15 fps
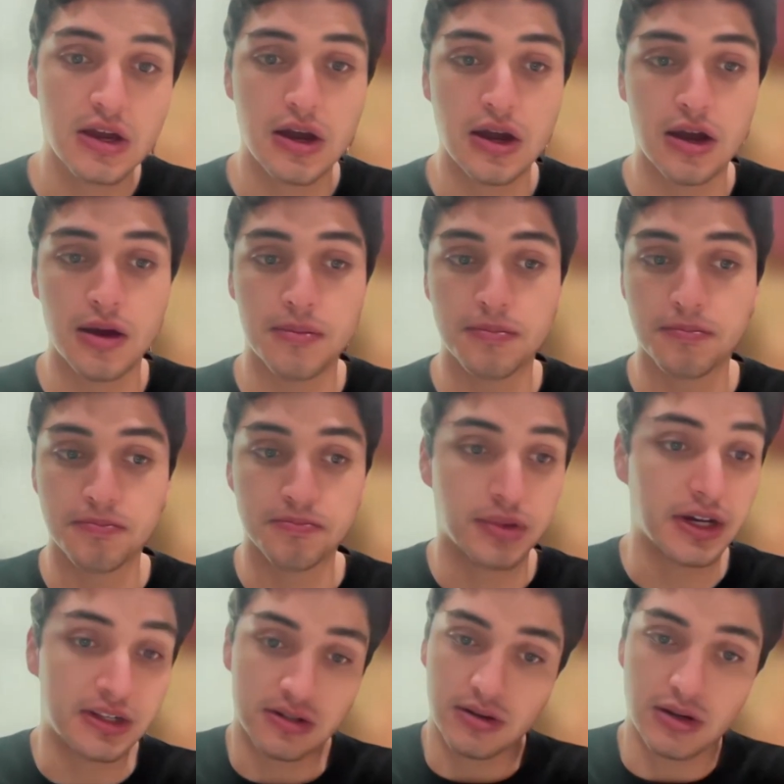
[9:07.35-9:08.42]

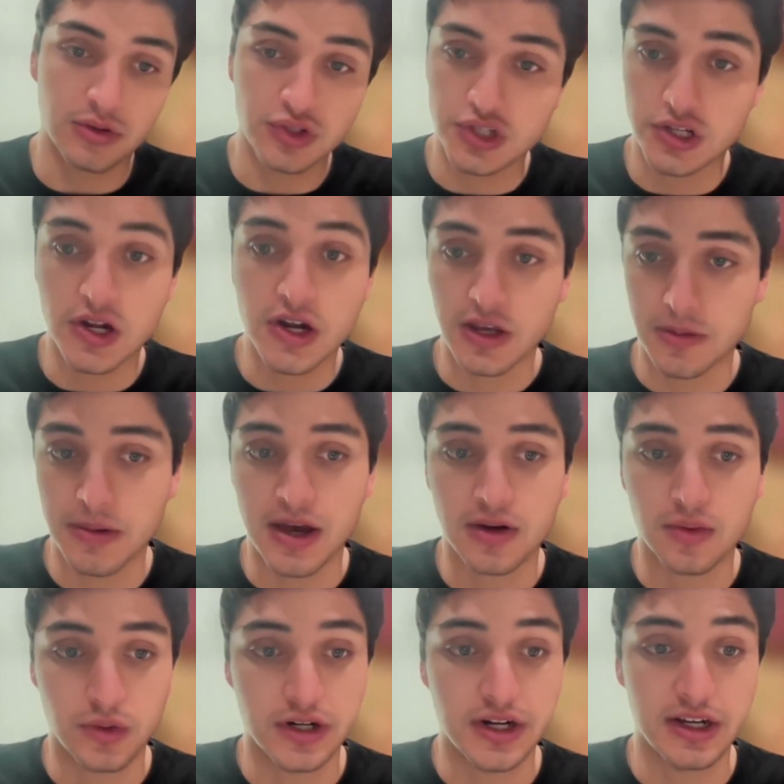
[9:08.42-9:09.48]
but I'll just talk
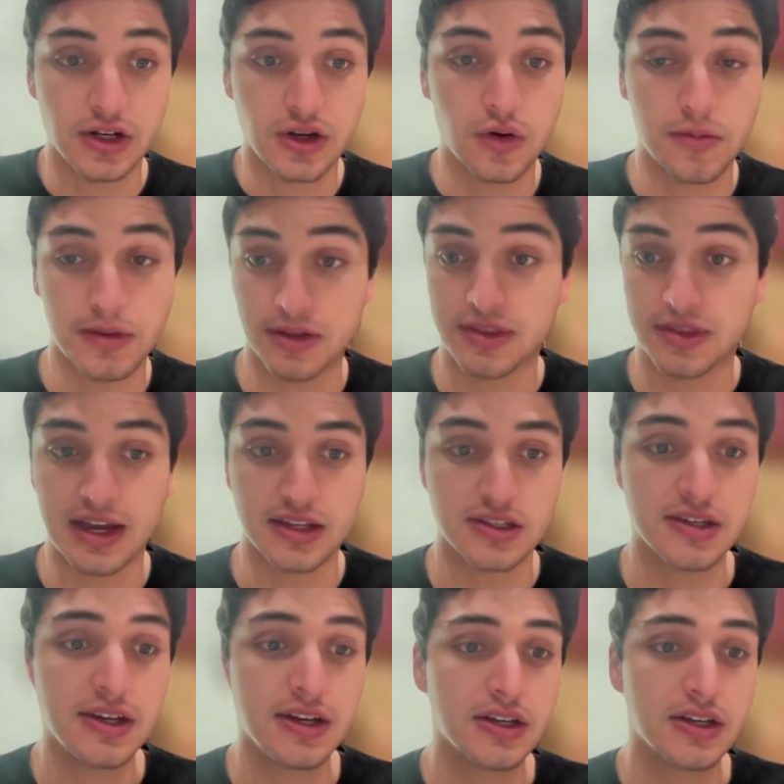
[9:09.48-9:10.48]
about what I know about that.